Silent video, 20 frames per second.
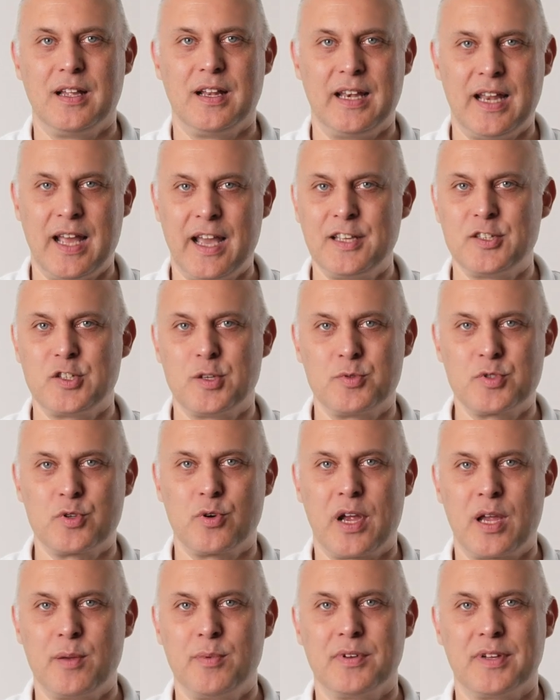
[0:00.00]
Like,
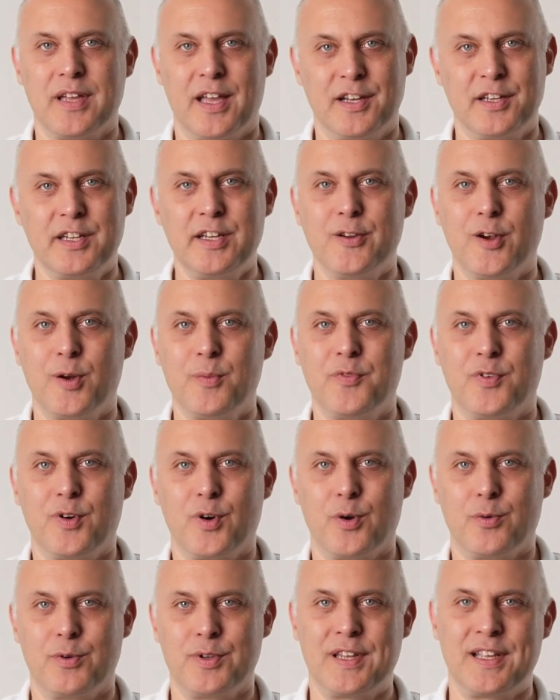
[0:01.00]
subscribe, and gear up
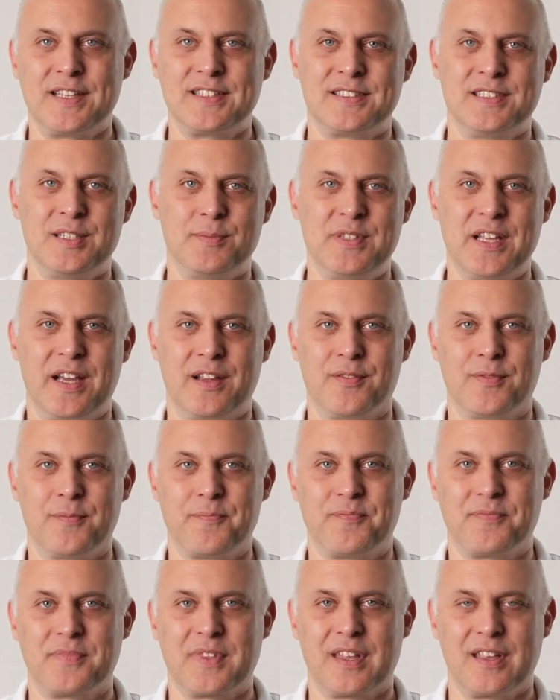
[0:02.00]
for our next deep dive.
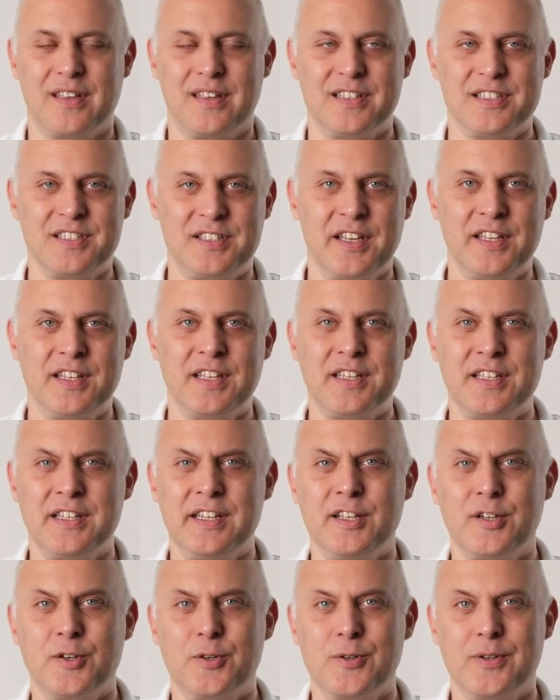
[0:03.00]
Stay
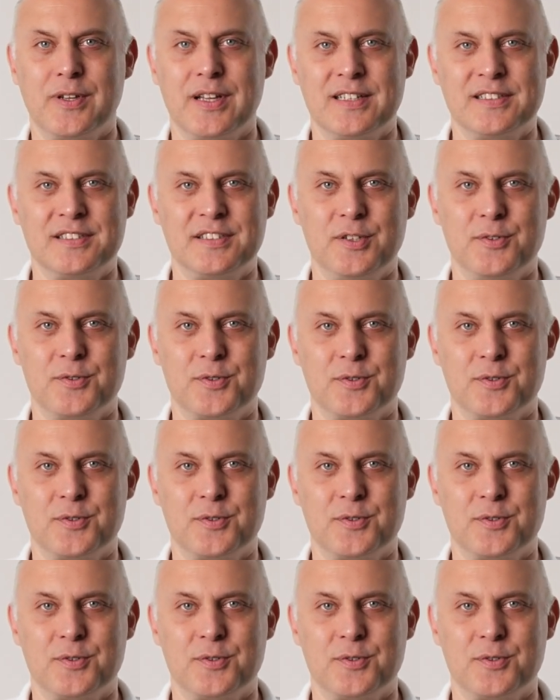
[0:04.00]
analytical and see you